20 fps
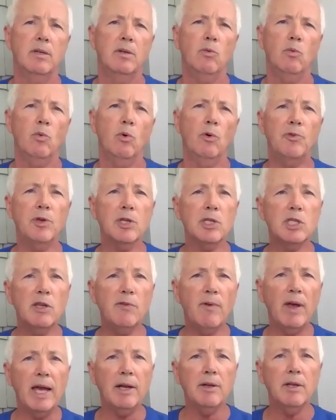With this
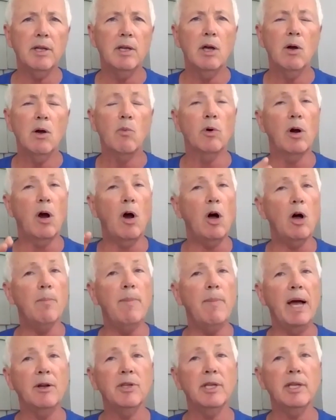event, we're all
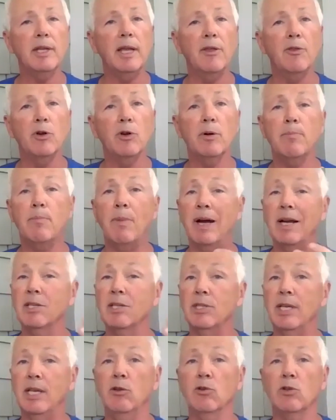bound together by a
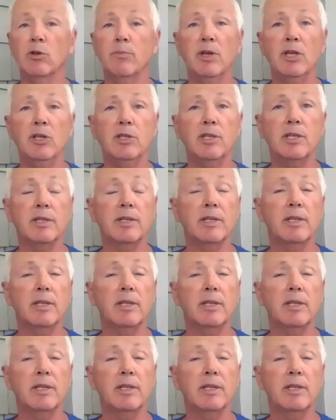singular mission: